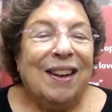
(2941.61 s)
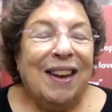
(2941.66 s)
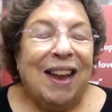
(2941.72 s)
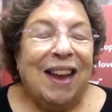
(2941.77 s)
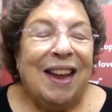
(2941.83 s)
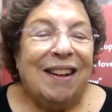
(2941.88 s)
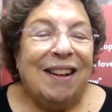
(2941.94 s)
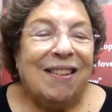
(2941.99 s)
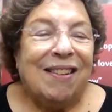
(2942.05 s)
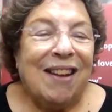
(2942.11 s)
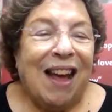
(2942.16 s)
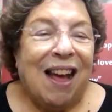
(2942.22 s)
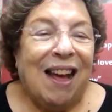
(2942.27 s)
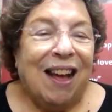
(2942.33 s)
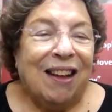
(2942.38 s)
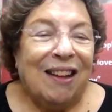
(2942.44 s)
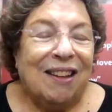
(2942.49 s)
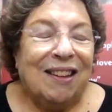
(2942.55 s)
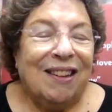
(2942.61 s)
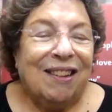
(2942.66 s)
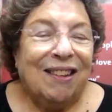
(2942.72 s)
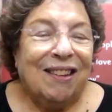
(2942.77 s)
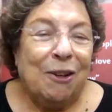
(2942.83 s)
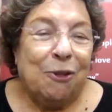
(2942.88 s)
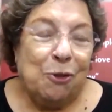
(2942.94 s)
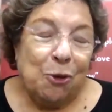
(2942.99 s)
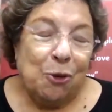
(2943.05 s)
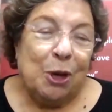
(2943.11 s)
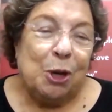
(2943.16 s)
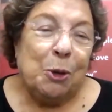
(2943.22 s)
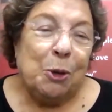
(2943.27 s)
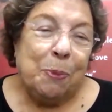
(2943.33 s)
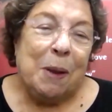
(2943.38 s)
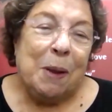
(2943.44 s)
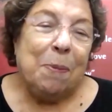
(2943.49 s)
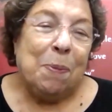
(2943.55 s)
that the
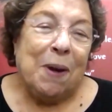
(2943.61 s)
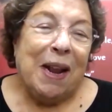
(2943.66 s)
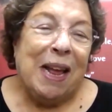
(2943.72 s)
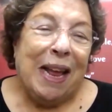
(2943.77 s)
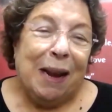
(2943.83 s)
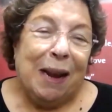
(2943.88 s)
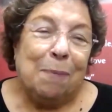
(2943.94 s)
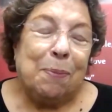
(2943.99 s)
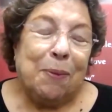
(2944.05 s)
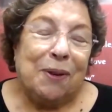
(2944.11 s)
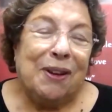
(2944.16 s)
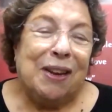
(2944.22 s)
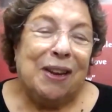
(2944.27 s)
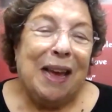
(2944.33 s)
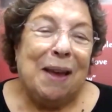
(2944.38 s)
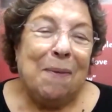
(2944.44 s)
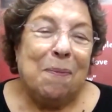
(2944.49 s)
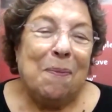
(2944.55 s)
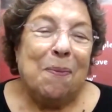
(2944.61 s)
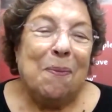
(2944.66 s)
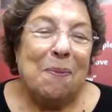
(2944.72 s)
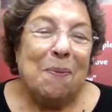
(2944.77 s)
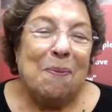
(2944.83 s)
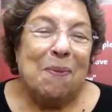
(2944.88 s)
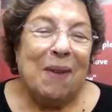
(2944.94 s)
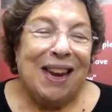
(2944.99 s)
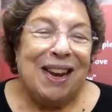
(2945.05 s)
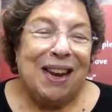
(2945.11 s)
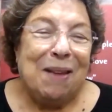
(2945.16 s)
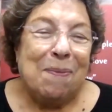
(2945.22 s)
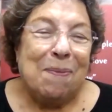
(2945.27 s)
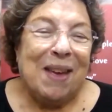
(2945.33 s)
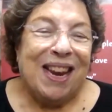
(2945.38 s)
Jewish people helped them many,